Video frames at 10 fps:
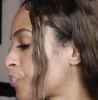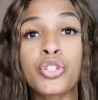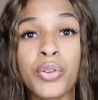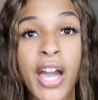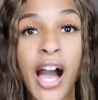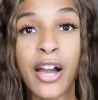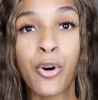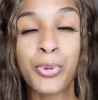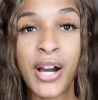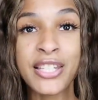So yeah, I
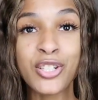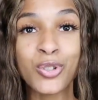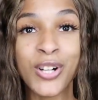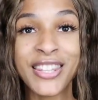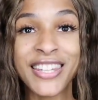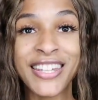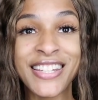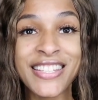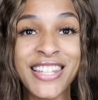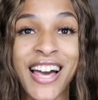hope you guys enjoyed
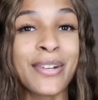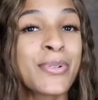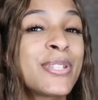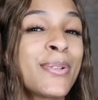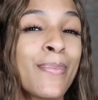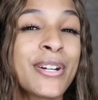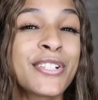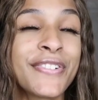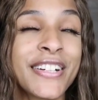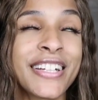this. It was so
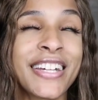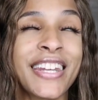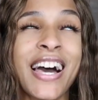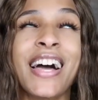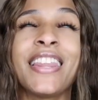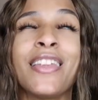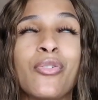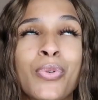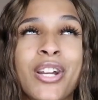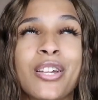much fun. I
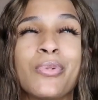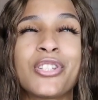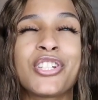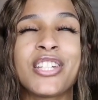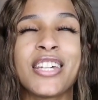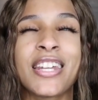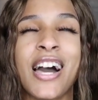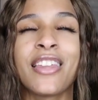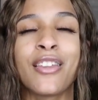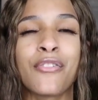love working with Shein.
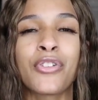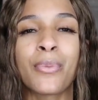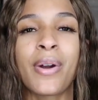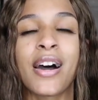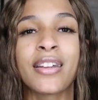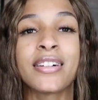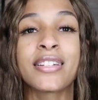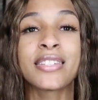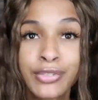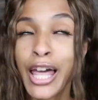I love their
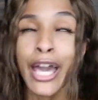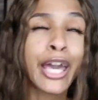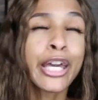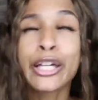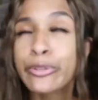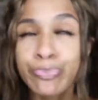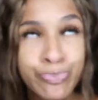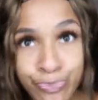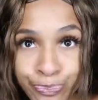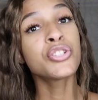products. Like,
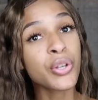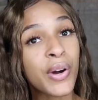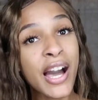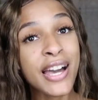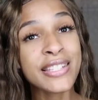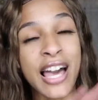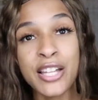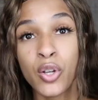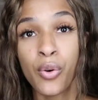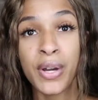so guys,
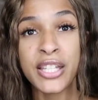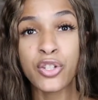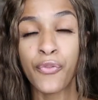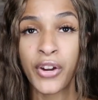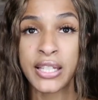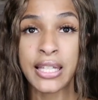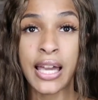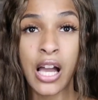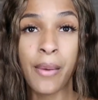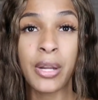as always, don't forget to
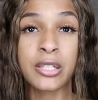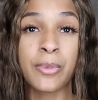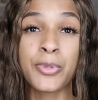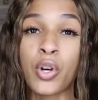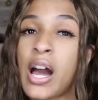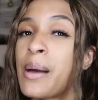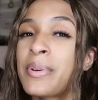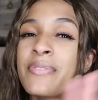like, comment, and subscribe.